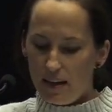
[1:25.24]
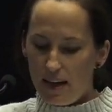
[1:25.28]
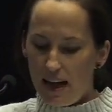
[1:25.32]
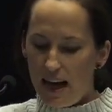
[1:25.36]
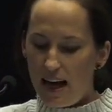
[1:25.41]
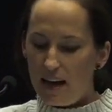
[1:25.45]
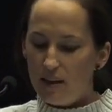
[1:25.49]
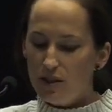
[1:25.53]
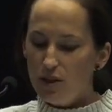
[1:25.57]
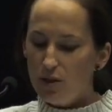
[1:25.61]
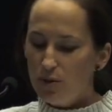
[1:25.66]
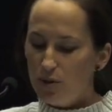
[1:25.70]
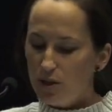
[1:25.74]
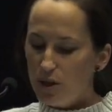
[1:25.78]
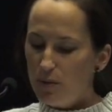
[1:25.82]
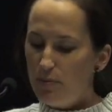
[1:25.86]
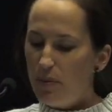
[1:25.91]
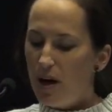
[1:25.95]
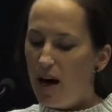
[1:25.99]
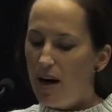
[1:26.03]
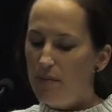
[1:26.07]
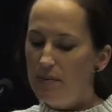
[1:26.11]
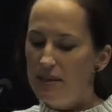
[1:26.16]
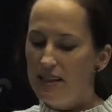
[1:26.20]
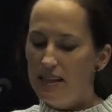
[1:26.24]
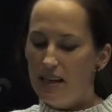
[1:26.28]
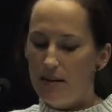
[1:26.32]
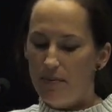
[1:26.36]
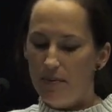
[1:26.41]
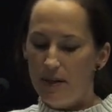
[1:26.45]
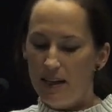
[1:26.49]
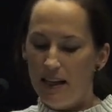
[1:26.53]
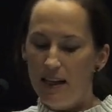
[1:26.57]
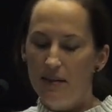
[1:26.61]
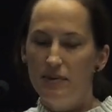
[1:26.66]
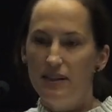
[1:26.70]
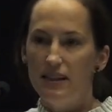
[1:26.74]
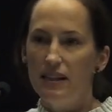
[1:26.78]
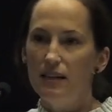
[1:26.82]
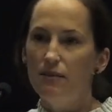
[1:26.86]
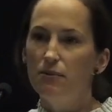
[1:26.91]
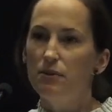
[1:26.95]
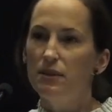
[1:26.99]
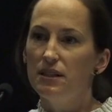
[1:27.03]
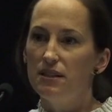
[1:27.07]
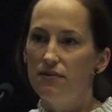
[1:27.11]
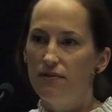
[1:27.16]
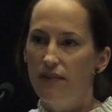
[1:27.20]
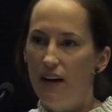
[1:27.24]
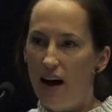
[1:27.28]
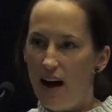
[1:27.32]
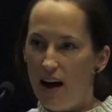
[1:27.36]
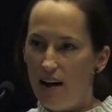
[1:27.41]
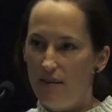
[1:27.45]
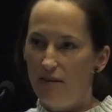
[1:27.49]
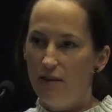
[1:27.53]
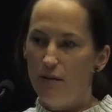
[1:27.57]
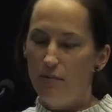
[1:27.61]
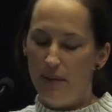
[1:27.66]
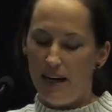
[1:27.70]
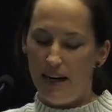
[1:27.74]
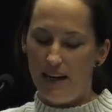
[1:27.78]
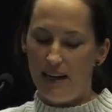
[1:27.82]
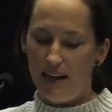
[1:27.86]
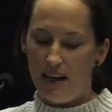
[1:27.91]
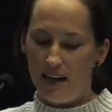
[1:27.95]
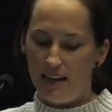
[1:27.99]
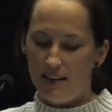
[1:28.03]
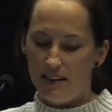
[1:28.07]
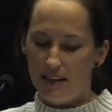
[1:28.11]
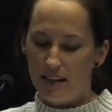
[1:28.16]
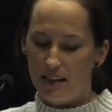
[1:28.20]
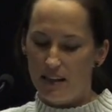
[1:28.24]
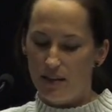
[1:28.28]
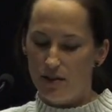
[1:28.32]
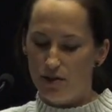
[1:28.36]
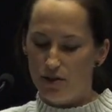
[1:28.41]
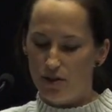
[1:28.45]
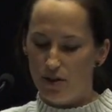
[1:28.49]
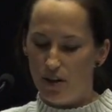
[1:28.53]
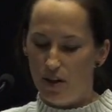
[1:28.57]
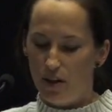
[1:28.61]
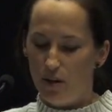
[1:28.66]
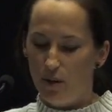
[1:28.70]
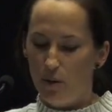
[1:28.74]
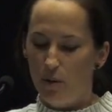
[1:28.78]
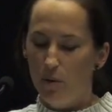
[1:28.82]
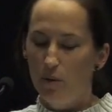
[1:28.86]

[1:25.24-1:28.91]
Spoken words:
Our daughter Piper's epilepsy was far from being under control.